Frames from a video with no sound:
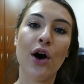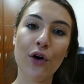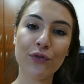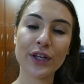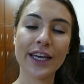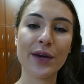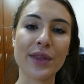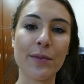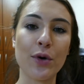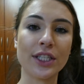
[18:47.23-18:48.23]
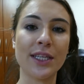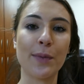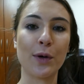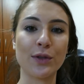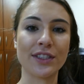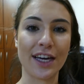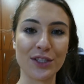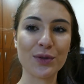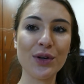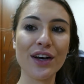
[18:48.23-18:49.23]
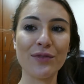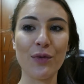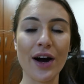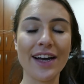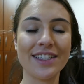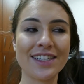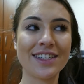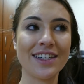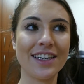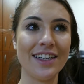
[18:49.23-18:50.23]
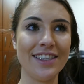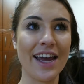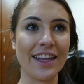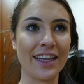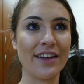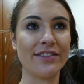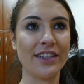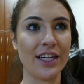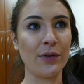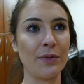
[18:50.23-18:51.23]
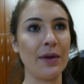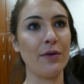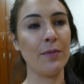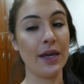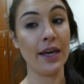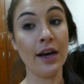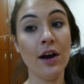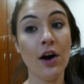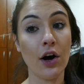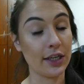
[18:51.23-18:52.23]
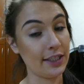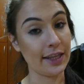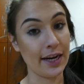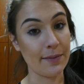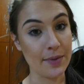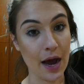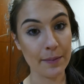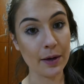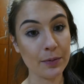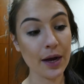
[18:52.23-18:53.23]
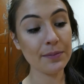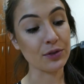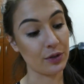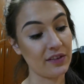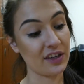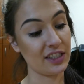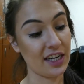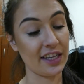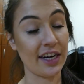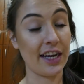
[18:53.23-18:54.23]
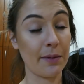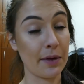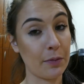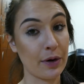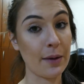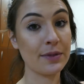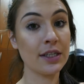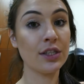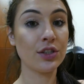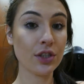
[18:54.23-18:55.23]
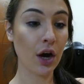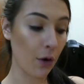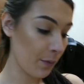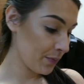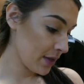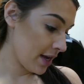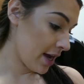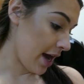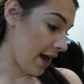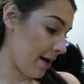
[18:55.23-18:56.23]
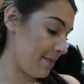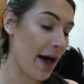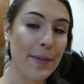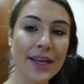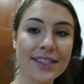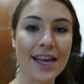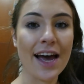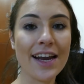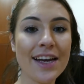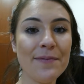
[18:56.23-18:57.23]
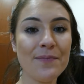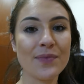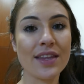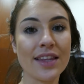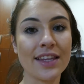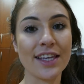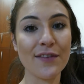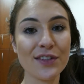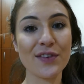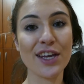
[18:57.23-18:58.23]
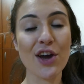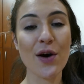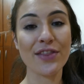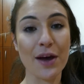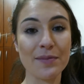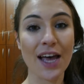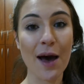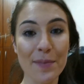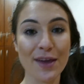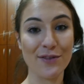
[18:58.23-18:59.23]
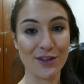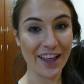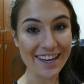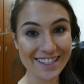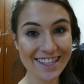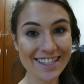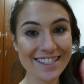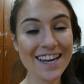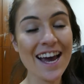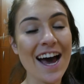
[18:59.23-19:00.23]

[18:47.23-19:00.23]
Hopefully with a more typical schedule of what a day in the life of eating with me would be on a day that I'm not meal prepped, or even a day that I am meal prepped. So that being said, give this video a thumbs up if you liked it.